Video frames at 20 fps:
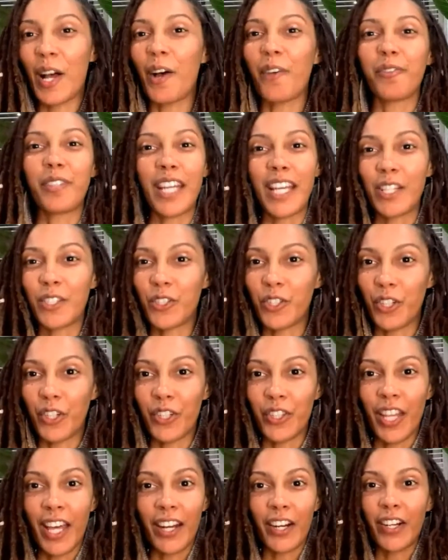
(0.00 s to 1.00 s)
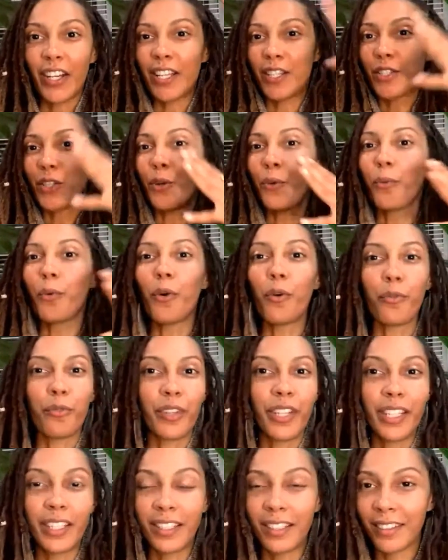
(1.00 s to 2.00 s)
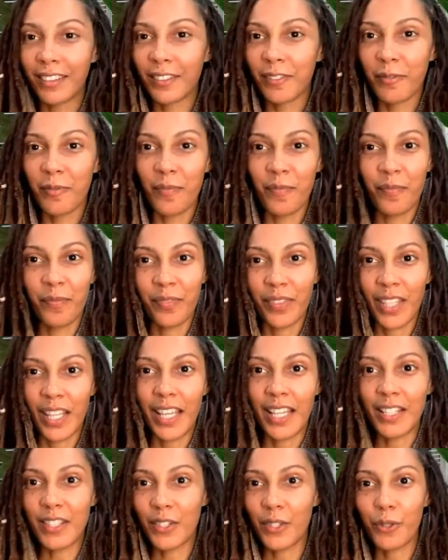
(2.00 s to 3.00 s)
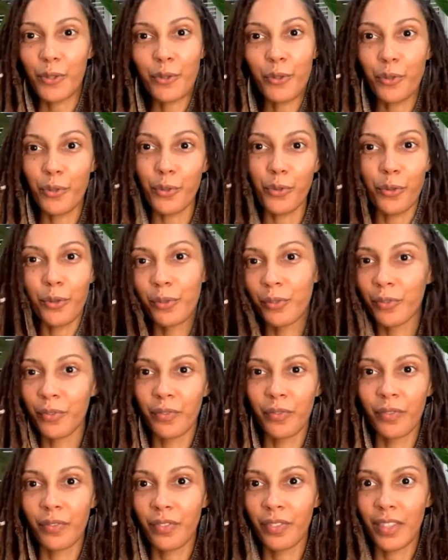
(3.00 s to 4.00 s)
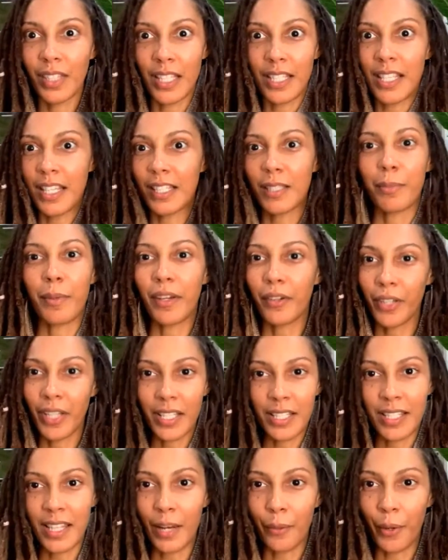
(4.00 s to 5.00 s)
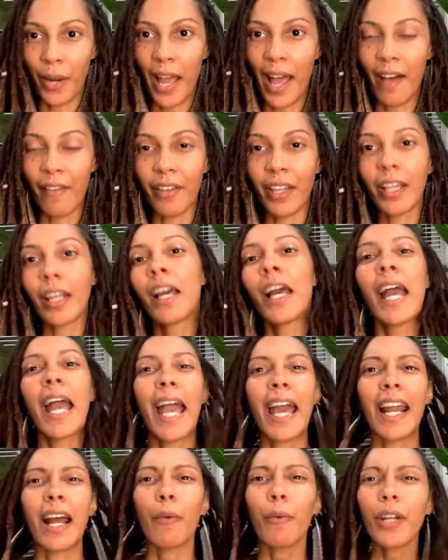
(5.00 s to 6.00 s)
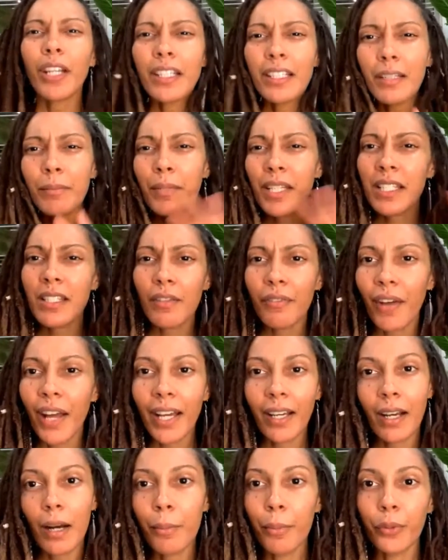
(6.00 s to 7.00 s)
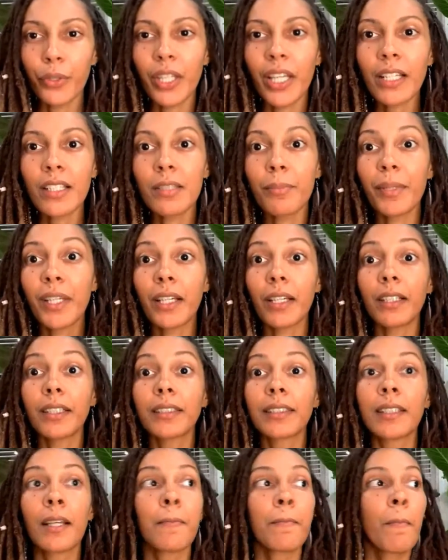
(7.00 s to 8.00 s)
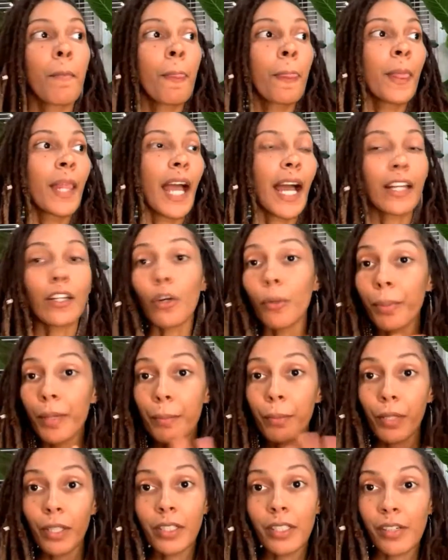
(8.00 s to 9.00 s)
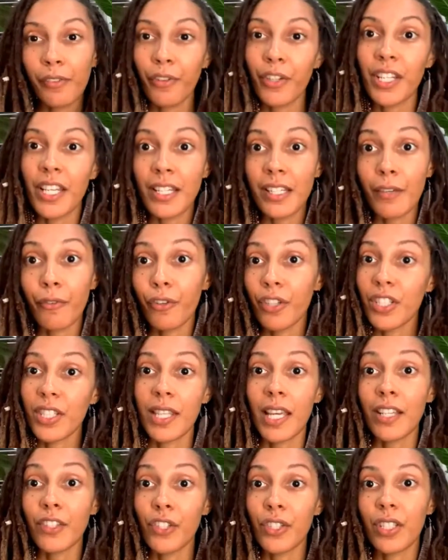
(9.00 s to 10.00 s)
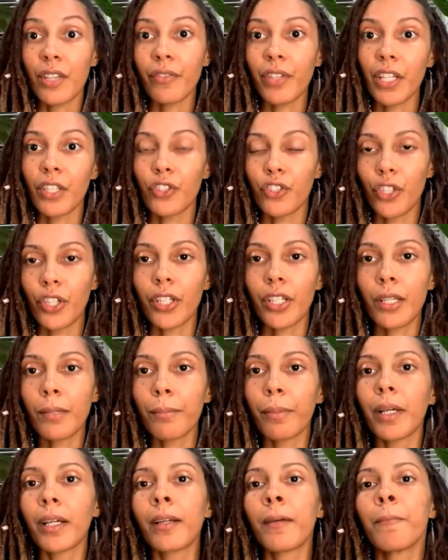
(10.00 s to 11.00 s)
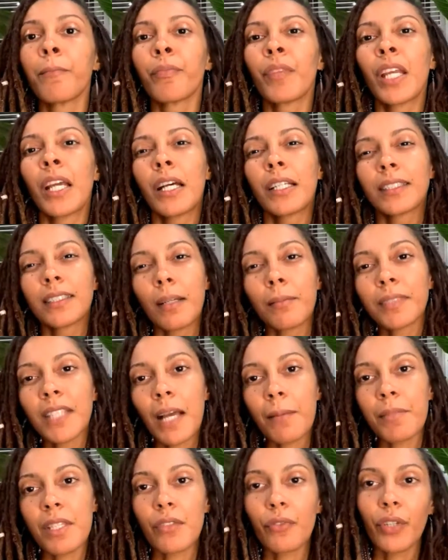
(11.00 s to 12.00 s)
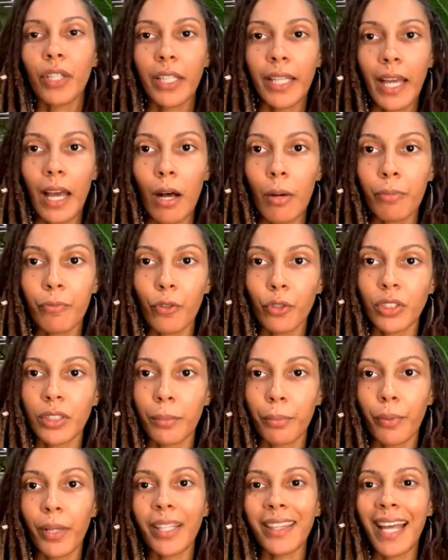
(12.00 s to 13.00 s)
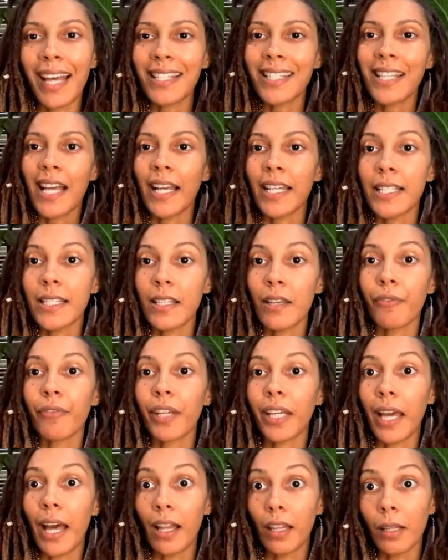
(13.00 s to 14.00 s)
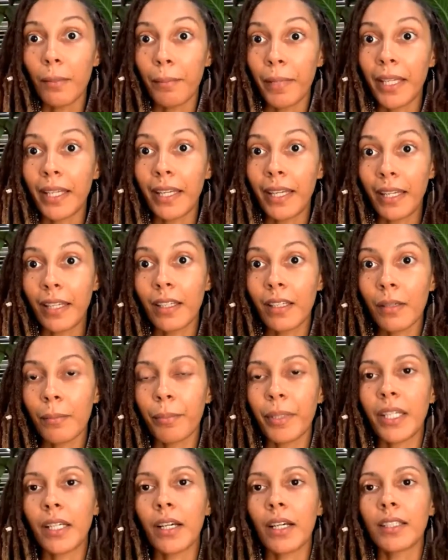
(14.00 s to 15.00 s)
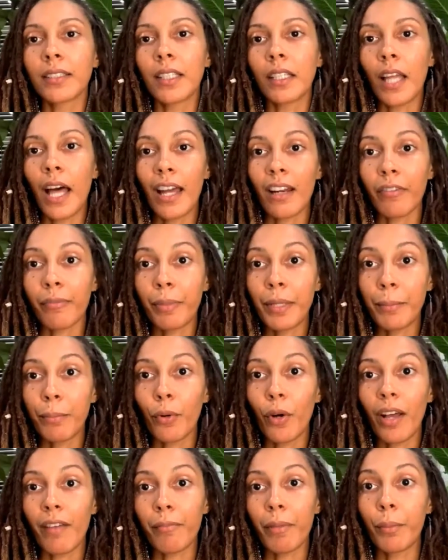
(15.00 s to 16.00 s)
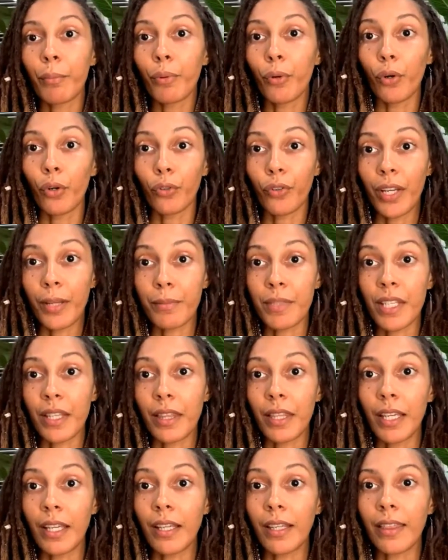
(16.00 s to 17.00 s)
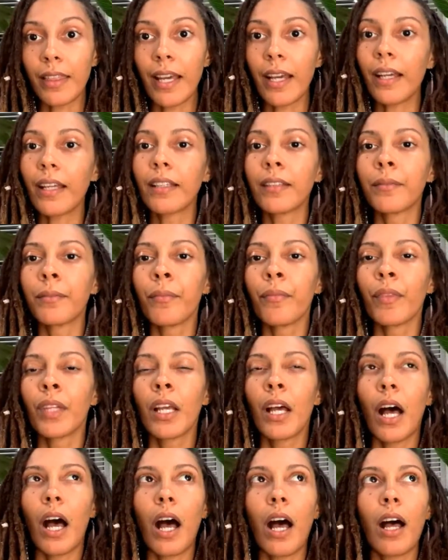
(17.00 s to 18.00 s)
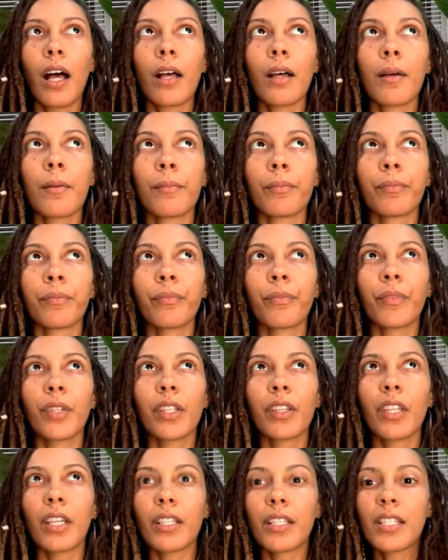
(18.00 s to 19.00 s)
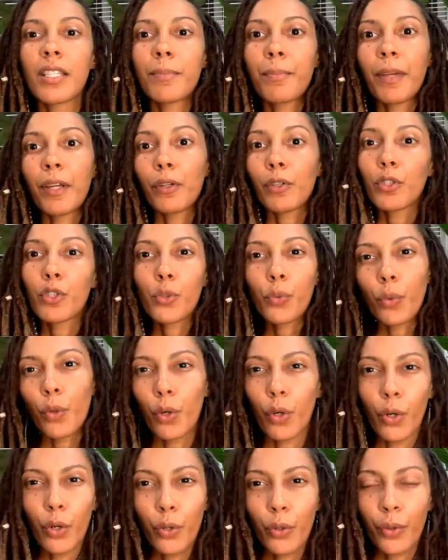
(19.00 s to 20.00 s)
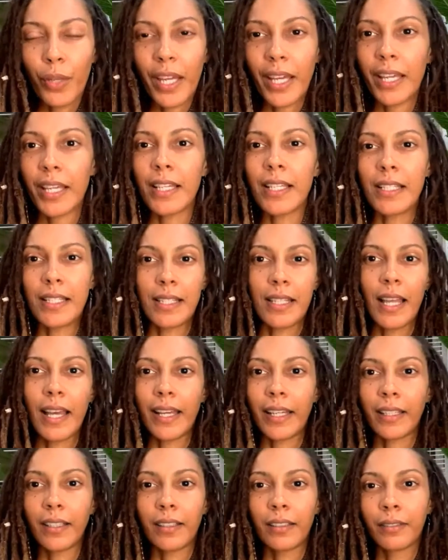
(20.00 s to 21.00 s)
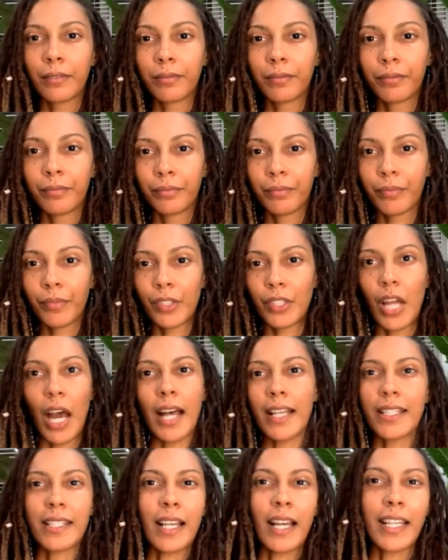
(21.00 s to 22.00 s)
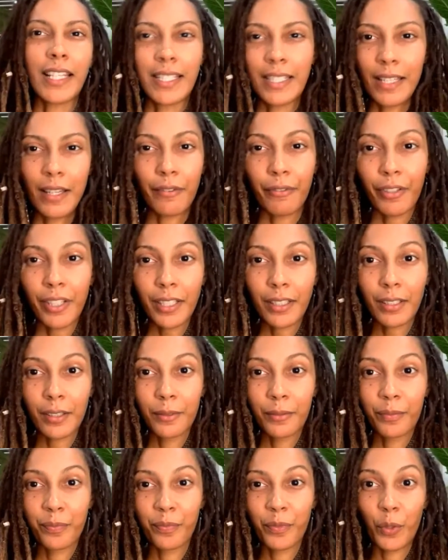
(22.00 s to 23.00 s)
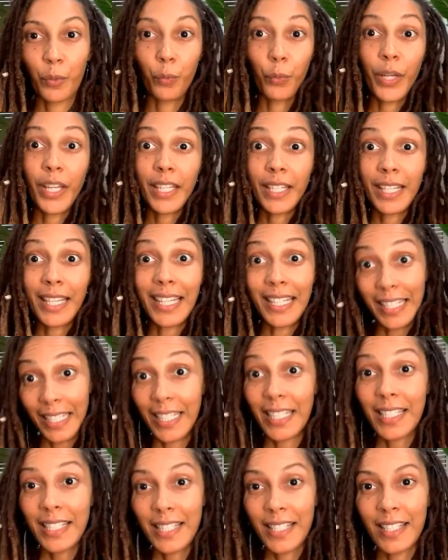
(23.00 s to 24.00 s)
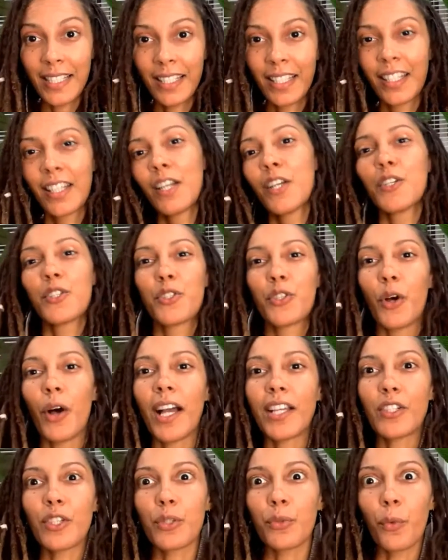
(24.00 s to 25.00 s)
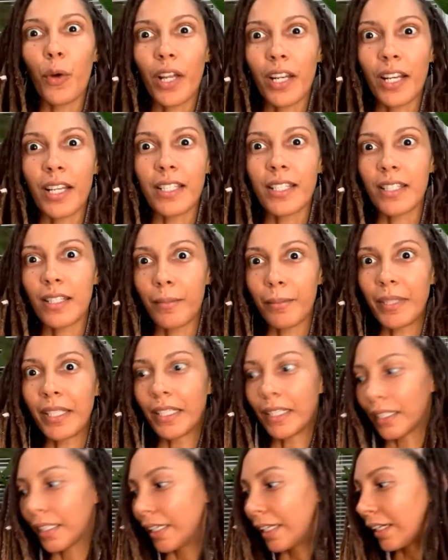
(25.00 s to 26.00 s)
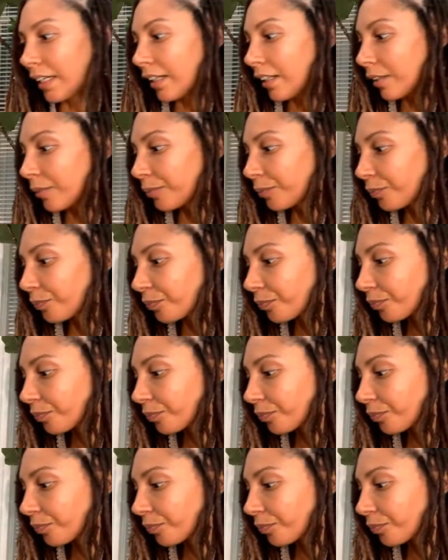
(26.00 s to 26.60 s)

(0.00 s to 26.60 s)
of nature that are interwoven into this experience that we're having. And I want to demystify a couple things because I know people are different in different stages of their journey, but sometimes it's really helpful to bring that scientific element in because a lot of people have been programmed to think that the spiritual is like not scientific when it is. So I just want us to be clear